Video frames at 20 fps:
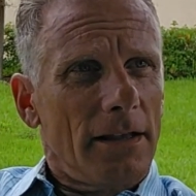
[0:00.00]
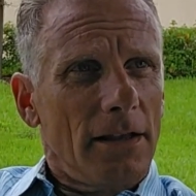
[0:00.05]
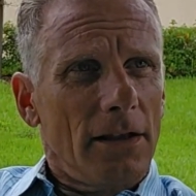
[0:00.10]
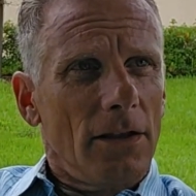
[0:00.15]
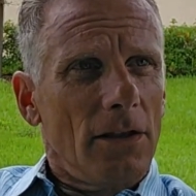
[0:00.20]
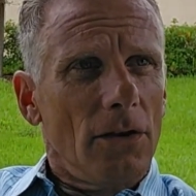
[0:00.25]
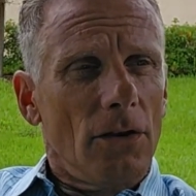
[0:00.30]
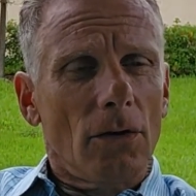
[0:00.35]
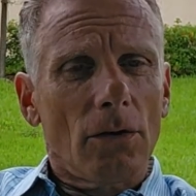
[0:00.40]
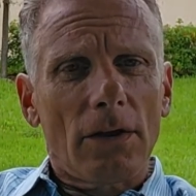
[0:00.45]

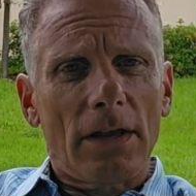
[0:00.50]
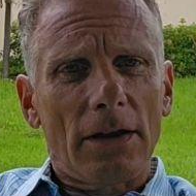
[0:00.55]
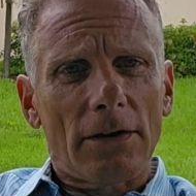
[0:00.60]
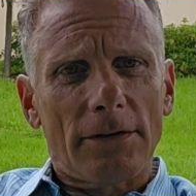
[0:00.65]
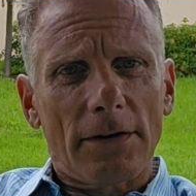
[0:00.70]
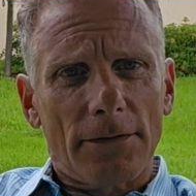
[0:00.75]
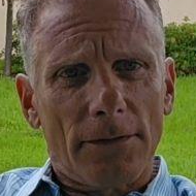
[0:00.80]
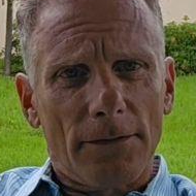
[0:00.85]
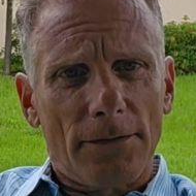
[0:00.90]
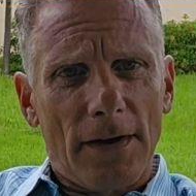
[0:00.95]
You'll hear
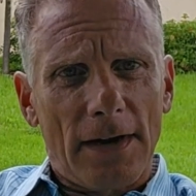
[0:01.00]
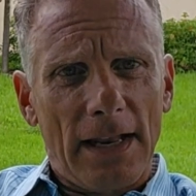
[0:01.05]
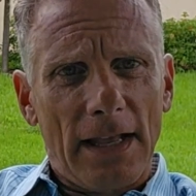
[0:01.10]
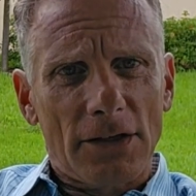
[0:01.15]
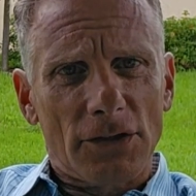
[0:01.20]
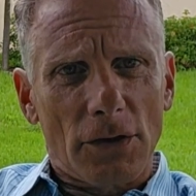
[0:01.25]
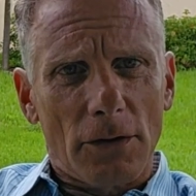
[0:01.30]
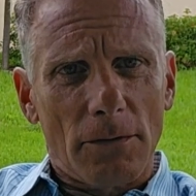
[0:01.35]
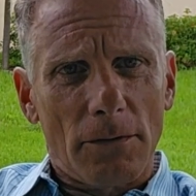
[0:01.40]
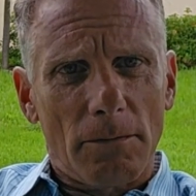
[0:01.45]
different
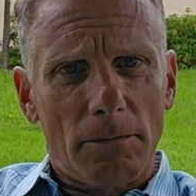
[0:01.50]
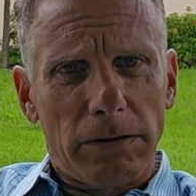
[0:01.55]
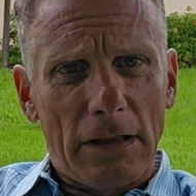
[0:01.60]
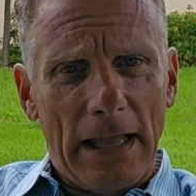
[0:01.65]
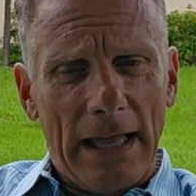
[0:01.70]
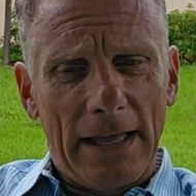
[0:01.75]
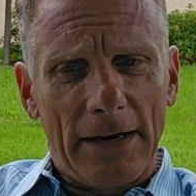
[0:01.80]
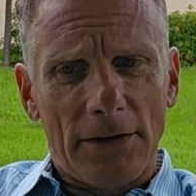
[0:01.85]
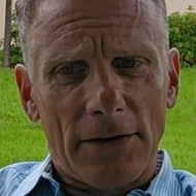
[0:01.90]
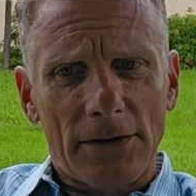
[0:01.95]
financial
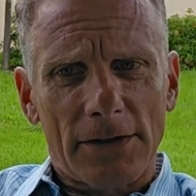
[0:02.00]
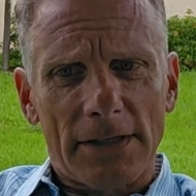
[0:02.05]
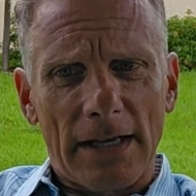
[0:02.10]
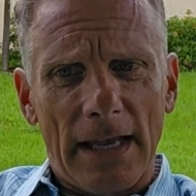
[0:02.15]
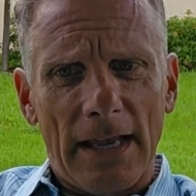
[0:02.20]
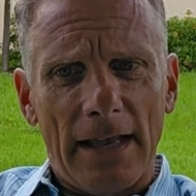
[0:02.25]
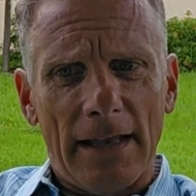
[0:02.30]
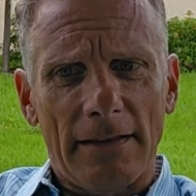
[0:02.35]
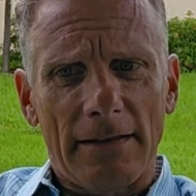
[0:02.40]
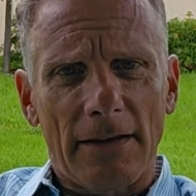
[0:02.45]
planners
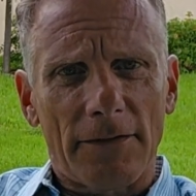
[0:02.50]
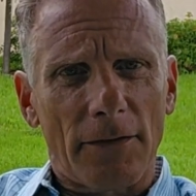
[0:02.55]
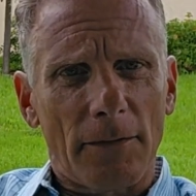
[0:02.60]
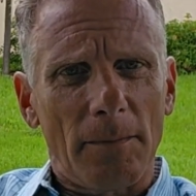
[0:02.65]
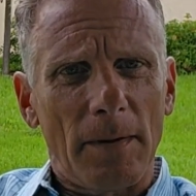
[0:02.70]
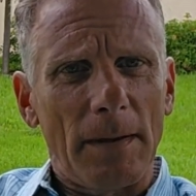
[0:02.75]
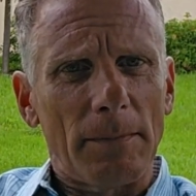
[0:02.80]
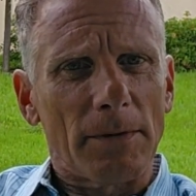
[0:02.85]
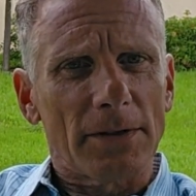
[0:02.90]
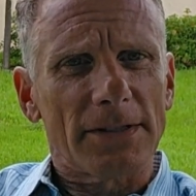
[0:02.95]
and
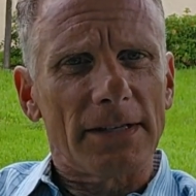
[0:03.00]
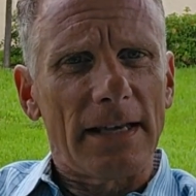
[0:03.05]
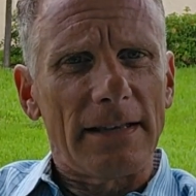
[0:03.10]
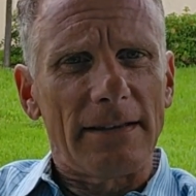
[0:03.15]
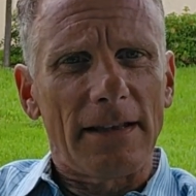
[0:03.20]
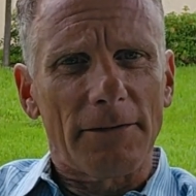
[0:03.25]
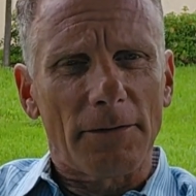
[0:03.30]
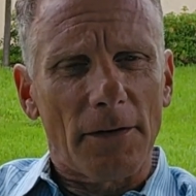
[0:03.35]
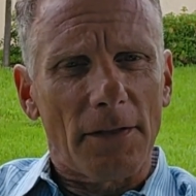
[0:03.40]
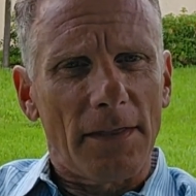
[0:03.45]
different people say
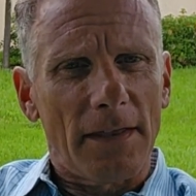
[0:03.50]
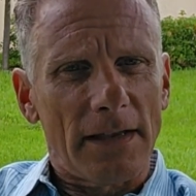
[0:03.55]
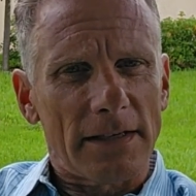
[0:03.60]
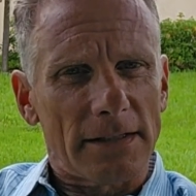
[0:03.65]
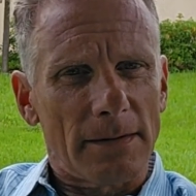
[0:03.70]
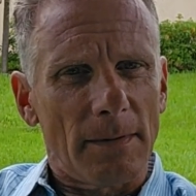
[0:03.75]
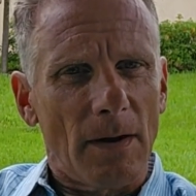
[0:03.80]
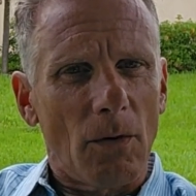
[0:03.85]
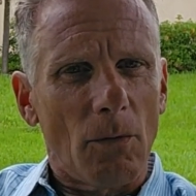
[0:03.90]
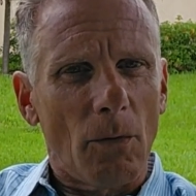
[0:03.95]
different
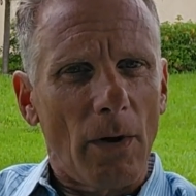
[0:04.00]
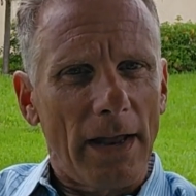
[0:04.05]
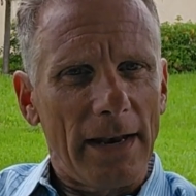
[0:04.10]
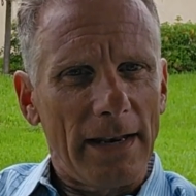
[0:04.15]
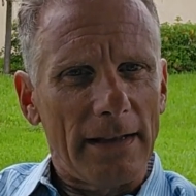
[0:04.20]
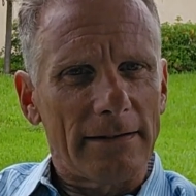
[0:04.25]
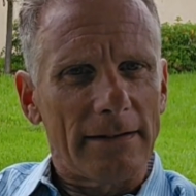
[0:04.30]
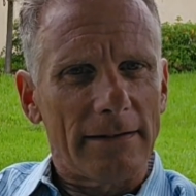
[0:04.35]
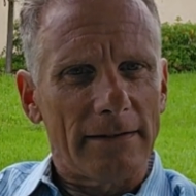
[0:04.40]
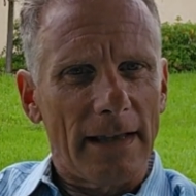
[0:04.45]
things about
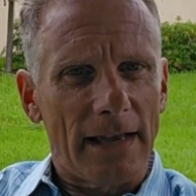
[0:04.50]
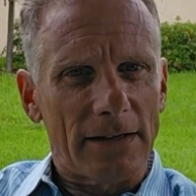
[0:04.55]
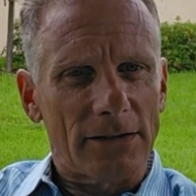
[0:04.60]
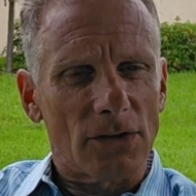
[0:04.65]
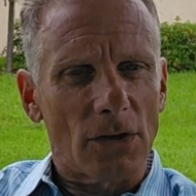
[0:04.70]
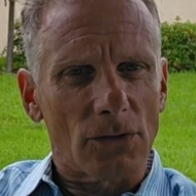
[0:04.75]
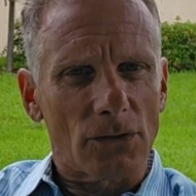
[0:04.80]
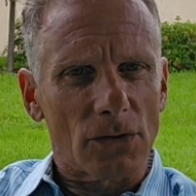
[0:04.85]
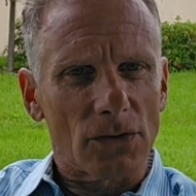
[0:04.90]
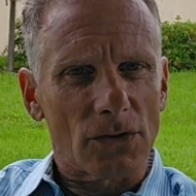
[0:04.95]
waiting to take
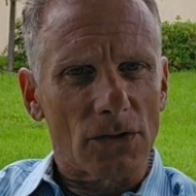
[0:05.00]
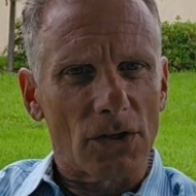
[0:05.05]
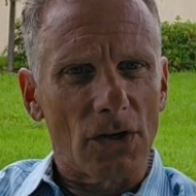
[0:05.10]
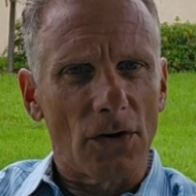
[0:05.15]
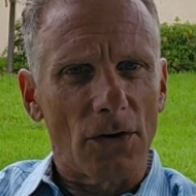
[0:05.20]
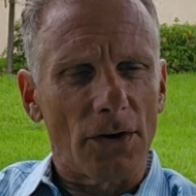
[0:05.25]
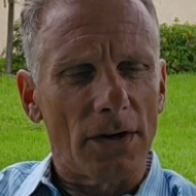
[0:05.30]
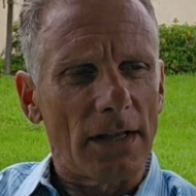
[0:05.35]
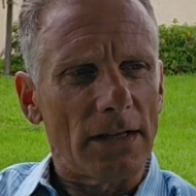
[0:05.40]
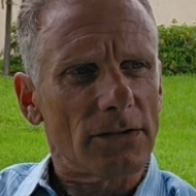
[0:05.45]
Social
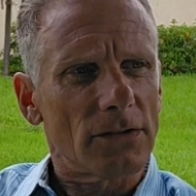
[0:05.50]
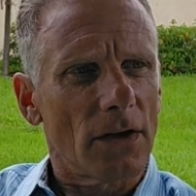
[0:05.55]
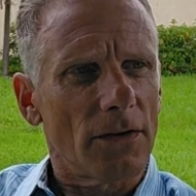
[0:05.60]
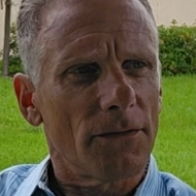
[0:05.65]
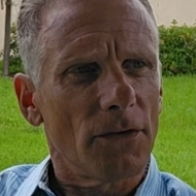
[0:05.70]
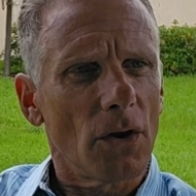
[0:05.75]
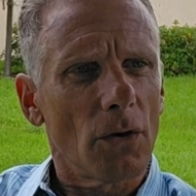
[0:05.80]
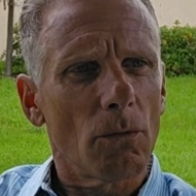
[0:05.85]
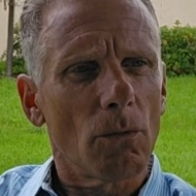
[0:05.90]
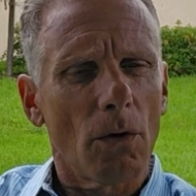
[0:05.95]
Security. So
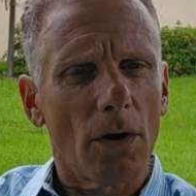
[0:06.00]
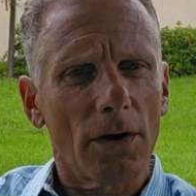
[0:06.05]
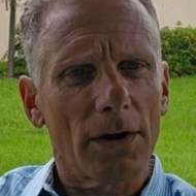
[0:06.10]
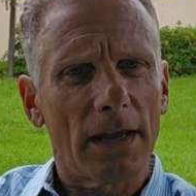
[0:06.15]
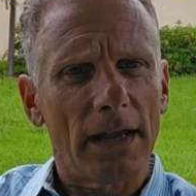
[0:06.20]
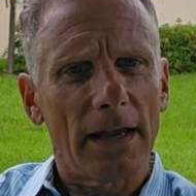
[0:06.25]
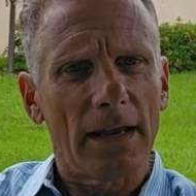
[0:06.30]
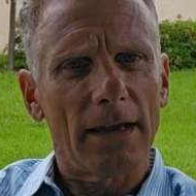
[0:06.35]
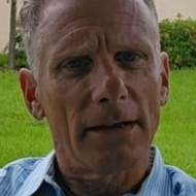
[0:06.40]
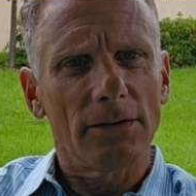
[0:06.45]
if you're
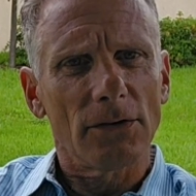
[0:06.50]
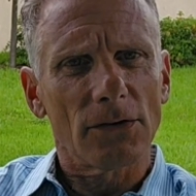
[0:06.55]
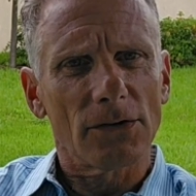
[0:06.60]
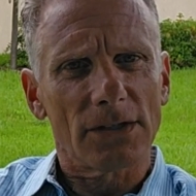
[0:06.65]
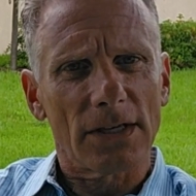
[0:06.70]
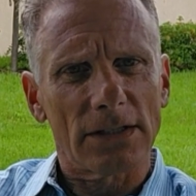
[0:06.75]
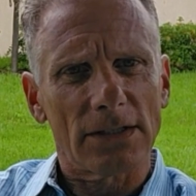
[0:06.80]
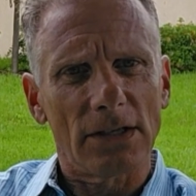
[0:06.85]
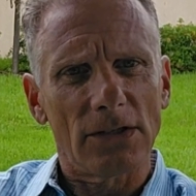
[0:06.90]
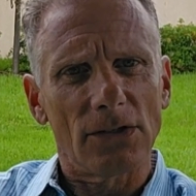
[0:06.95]
working and you're
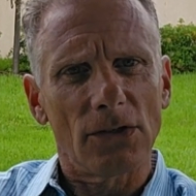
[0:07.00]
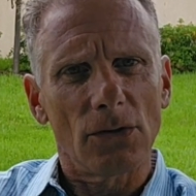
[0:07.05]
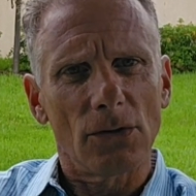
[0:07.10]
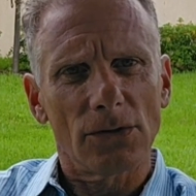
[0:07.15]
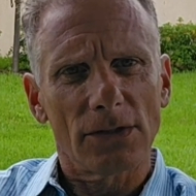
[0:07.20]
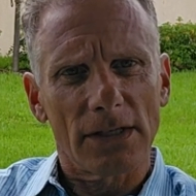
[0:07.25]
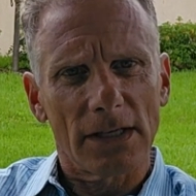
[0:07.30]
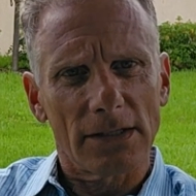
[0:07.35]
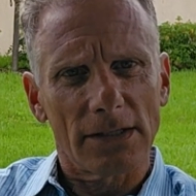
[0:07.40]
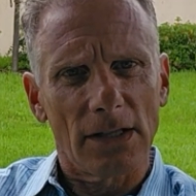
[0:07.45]
62,
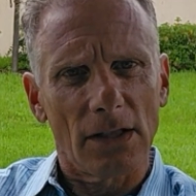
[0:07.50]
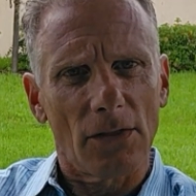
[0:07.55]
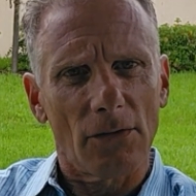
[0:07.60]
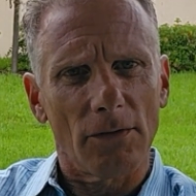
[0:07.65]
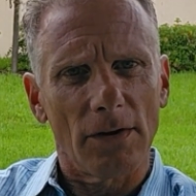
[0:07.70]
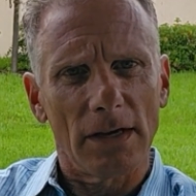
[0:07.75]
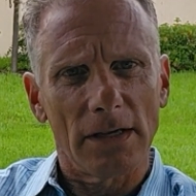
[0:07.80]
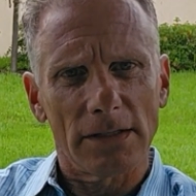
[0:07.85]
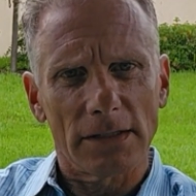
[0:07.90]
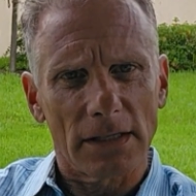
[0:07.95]

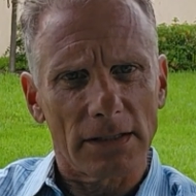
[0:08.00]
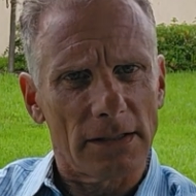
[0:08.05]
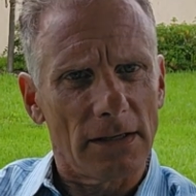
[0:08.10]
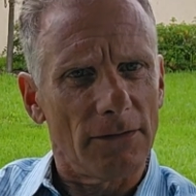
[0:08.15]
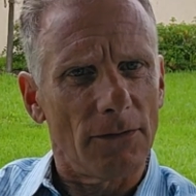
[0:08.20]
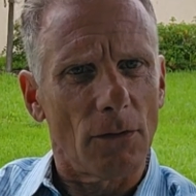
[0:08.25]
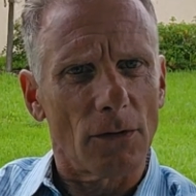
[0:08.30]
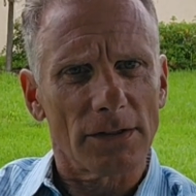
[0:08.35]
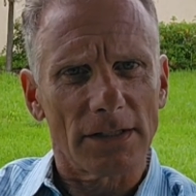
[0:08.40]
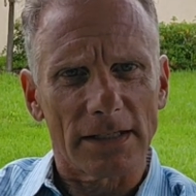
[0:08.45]
63,
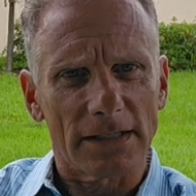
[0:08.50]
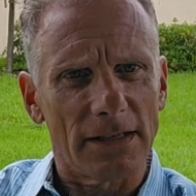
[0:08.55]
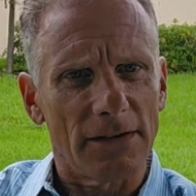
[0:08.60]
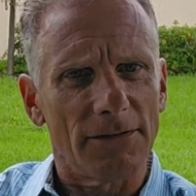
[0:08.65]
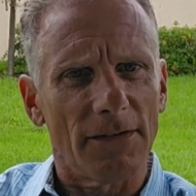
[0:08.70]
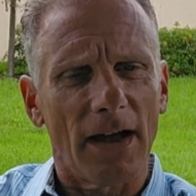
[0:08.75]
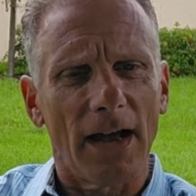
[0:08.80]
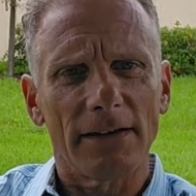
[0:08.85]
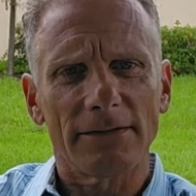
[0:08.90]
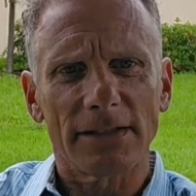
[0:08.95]
64,
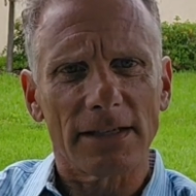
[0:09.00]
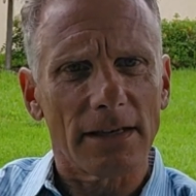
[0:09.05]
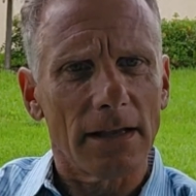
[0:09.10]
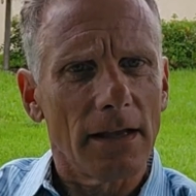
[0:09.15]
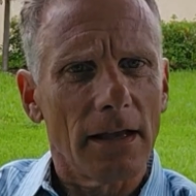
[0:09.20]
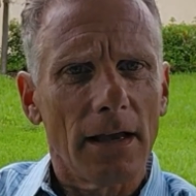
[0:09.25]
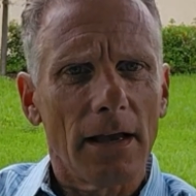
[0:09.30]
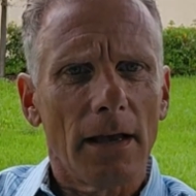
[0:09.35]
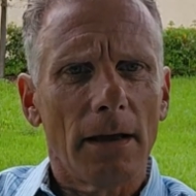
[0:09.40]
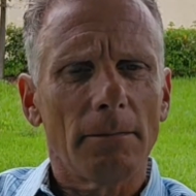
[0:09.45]
65,
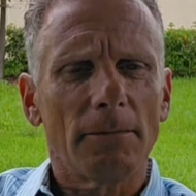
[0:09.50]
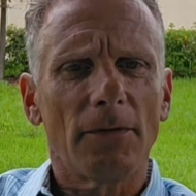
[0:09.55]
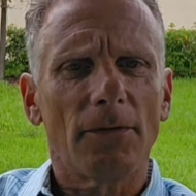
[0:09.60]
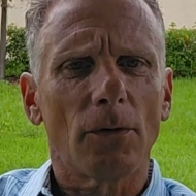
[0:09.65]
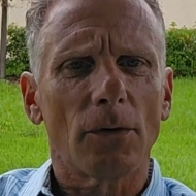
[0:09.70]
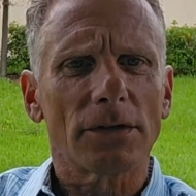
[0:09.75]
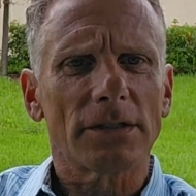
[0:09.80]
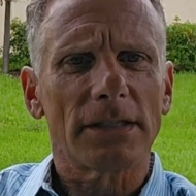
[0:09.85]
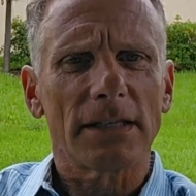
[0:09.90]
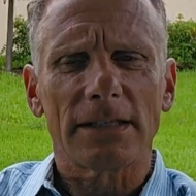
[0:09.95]

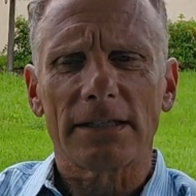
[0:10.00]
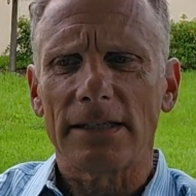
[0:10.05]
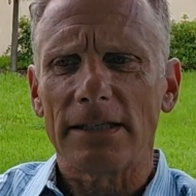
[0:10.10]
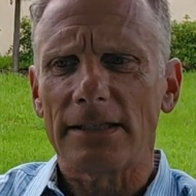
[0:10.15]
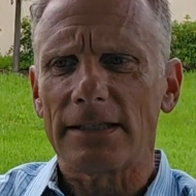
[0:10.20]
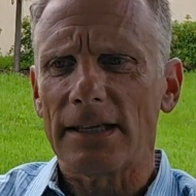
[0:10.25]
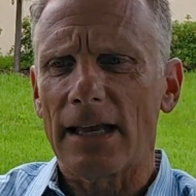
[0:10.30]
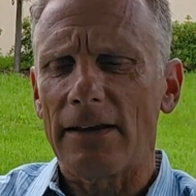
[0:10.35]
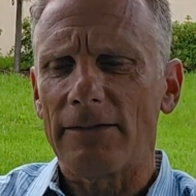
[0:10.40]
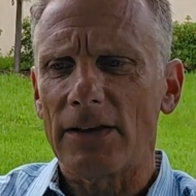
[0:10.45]
before
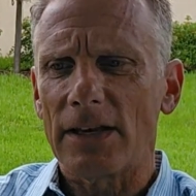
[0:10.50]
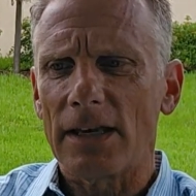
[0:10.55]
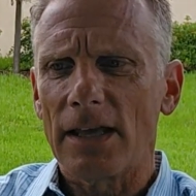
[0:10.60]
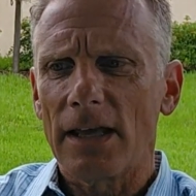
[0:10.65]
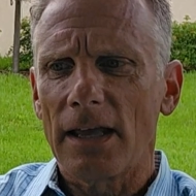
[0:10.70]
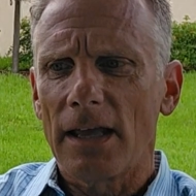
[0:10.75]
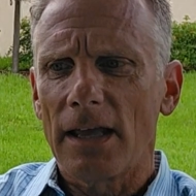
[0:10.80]
67,